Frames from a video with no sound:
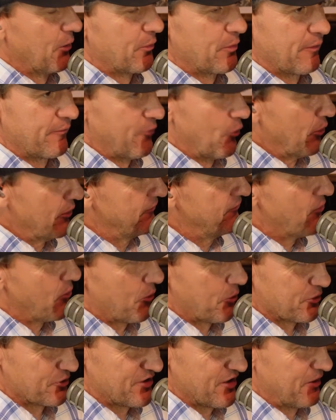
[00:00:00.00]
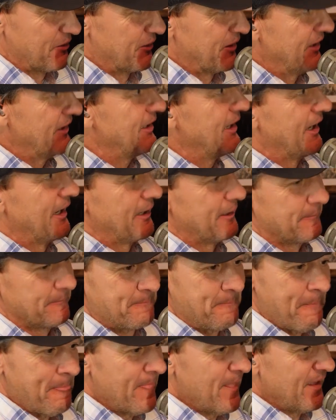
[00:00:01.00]
44s on it.
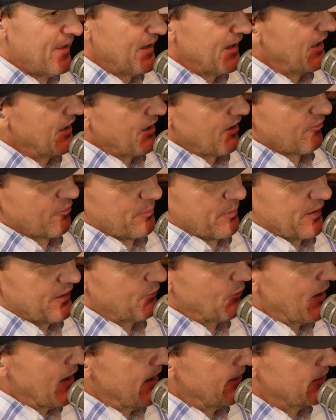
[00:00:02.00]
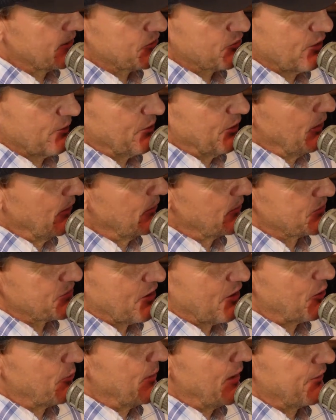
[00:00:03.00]
And everybody riding the strip, it
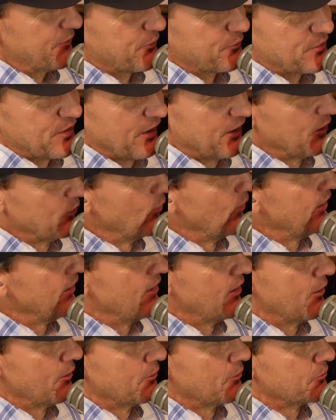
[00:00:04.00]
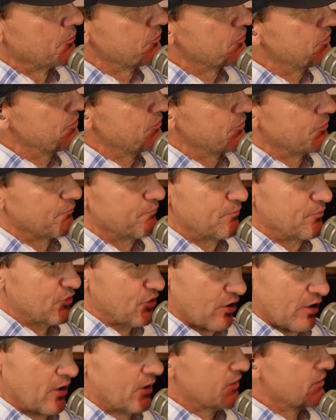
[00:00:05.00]
was all about the tinted windows, your
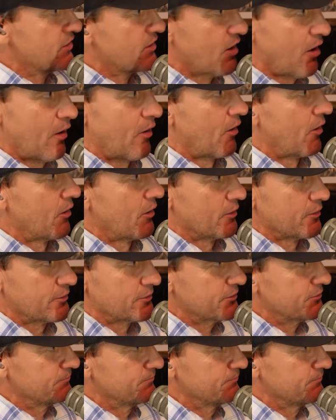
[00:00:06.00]
trucks, cars.